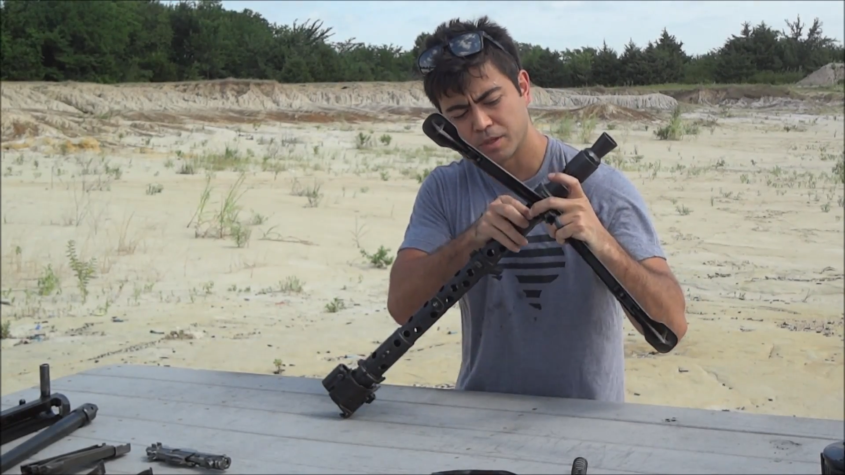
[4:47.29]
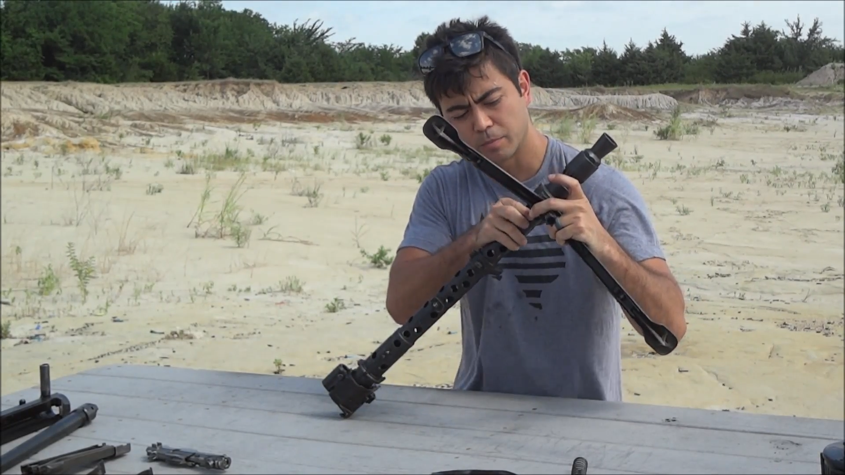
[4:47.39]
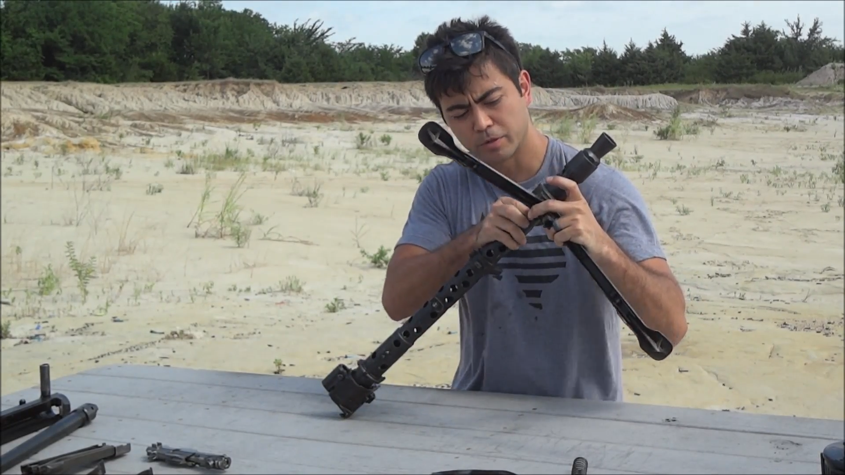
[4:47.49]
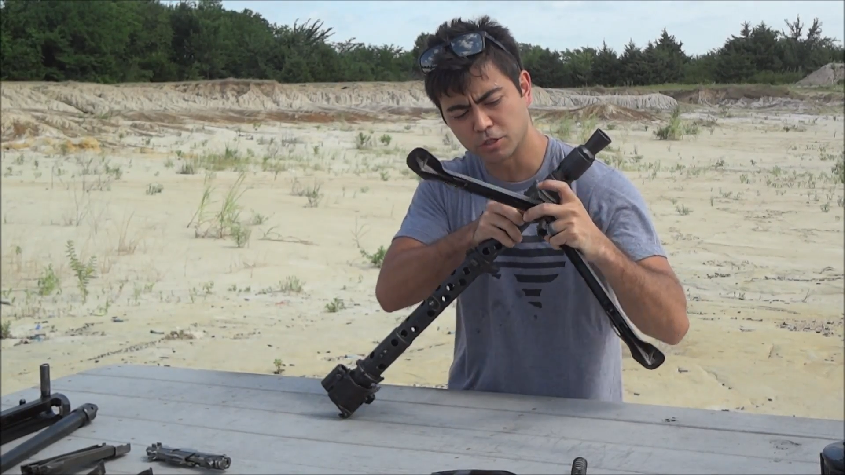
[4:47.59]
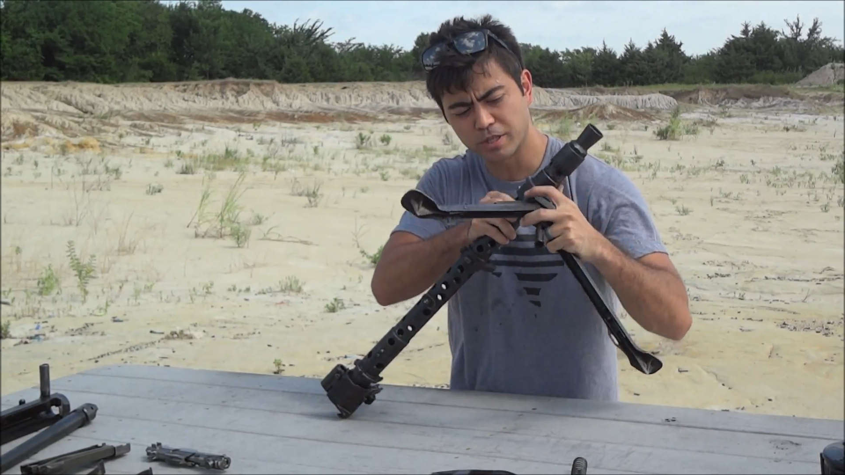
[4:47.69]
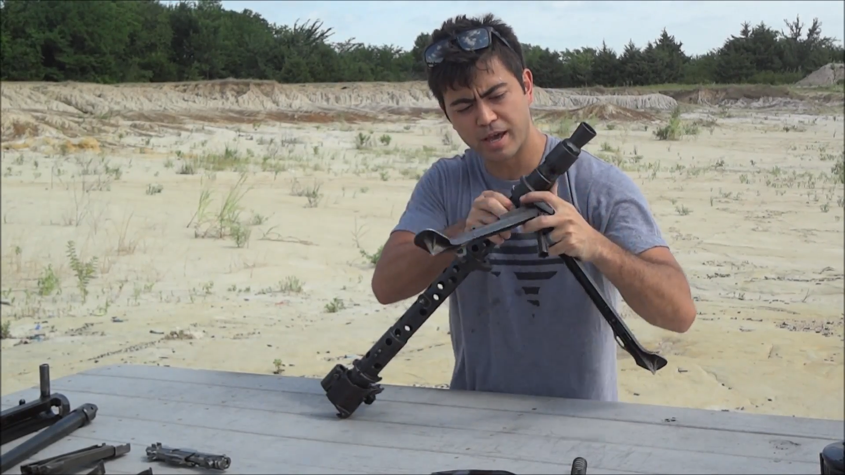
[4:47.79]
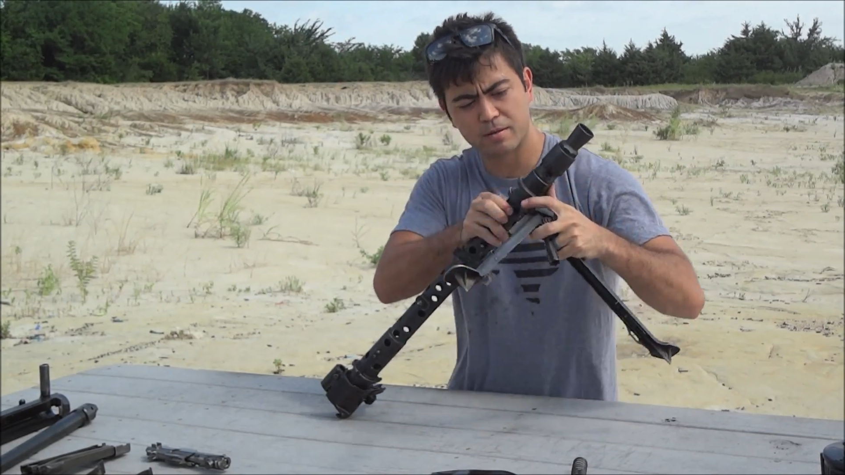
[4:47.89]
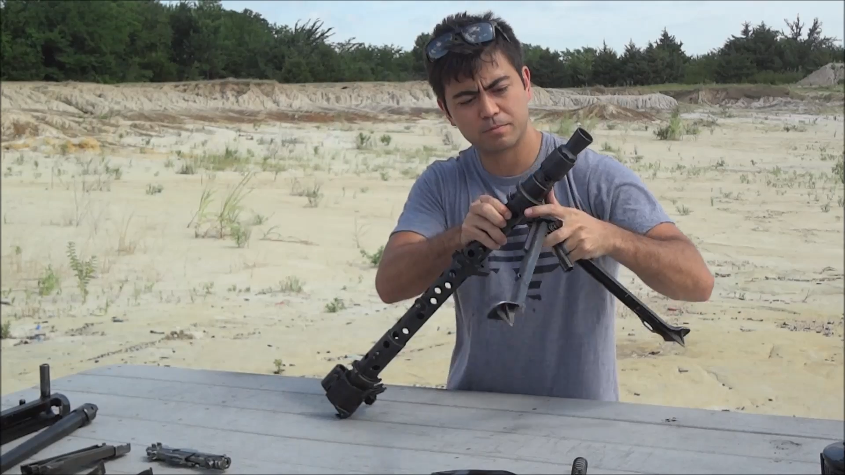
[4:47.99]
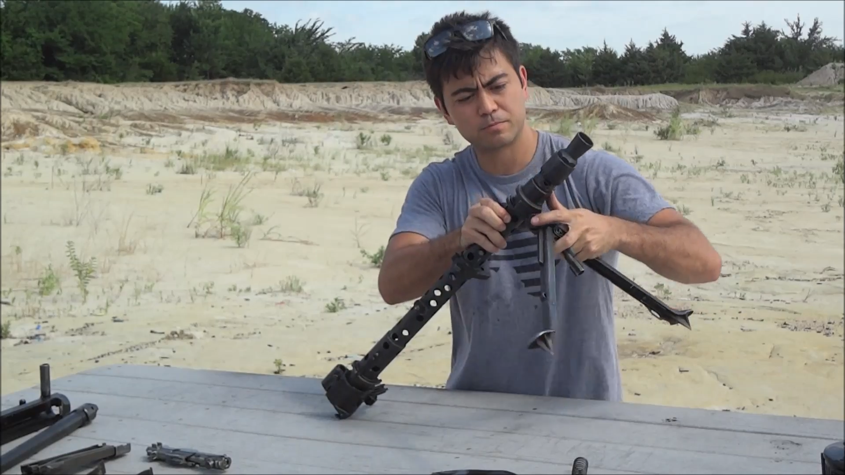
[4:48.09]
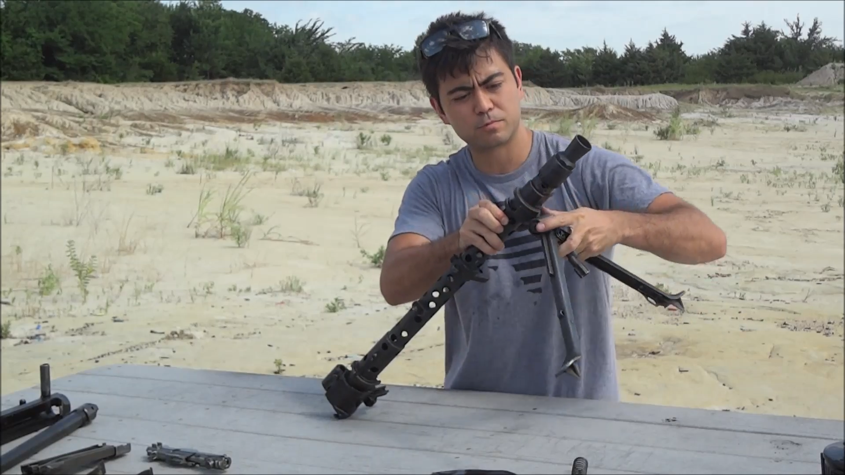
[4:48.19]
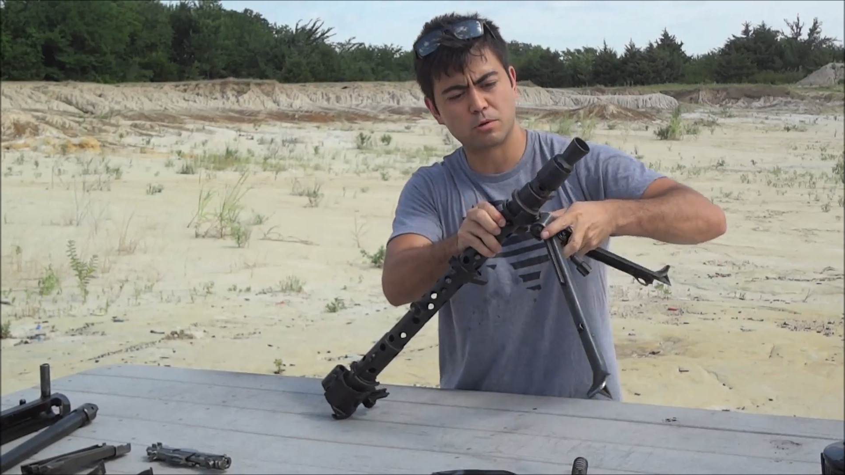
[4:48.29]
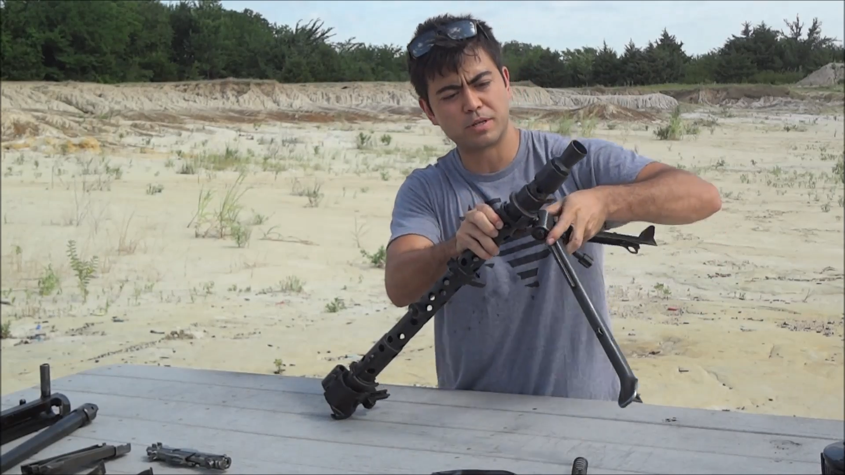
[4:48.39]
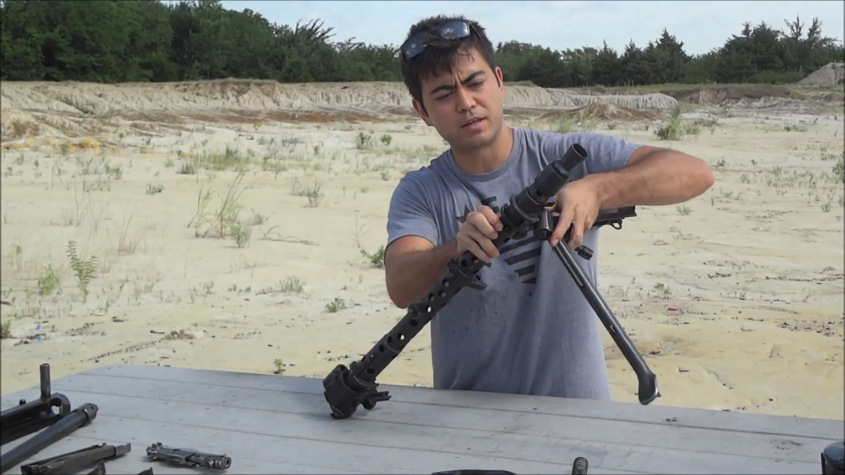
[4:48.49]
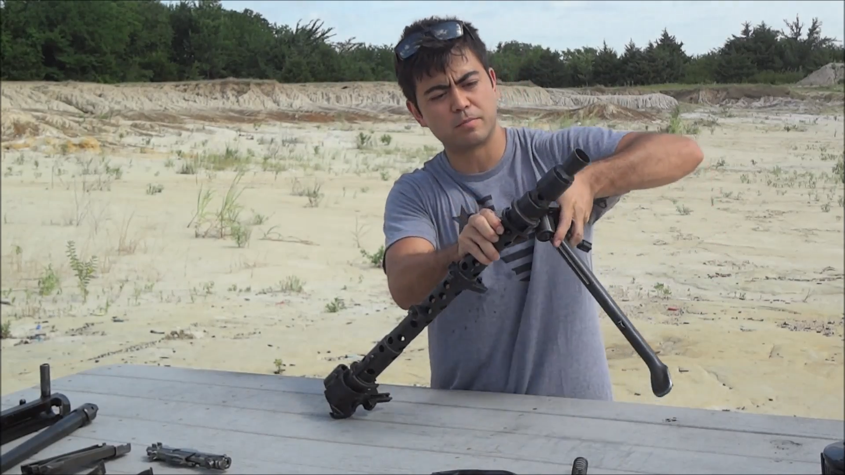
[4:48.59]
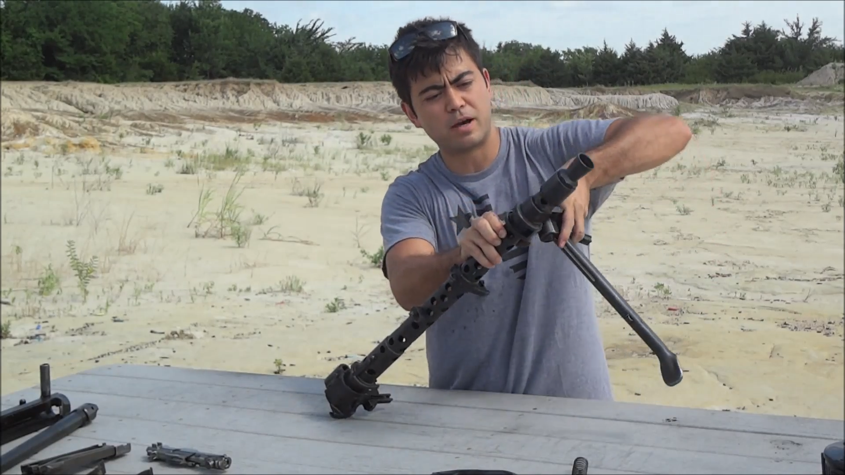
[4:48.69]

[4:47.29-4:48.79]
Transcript: You push that, rotate the